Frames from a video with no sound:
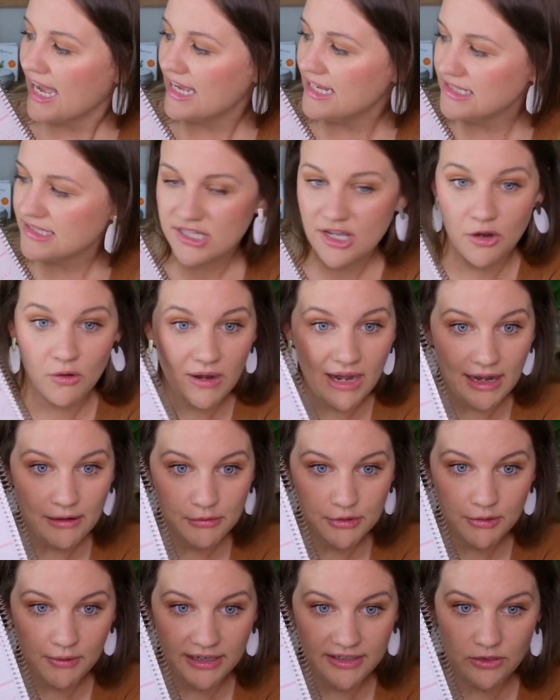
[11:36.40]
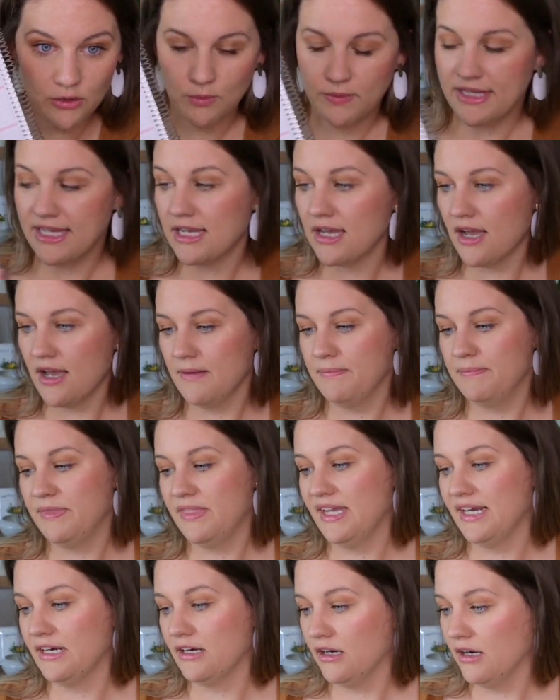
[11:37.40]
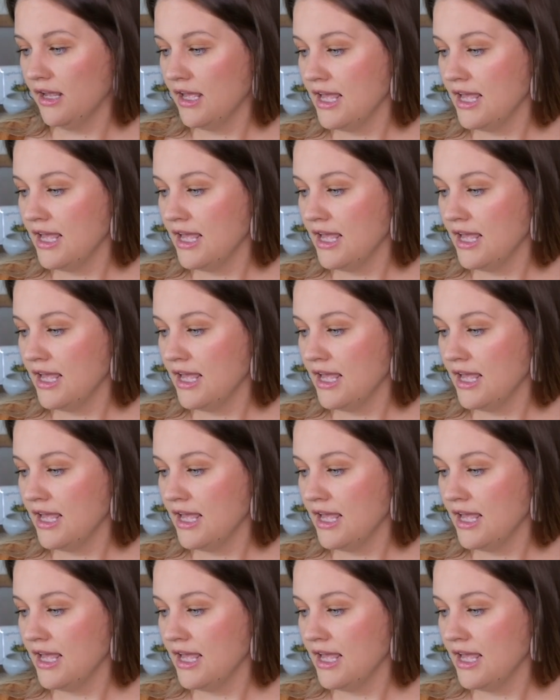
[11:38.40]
And so I would write the week up there.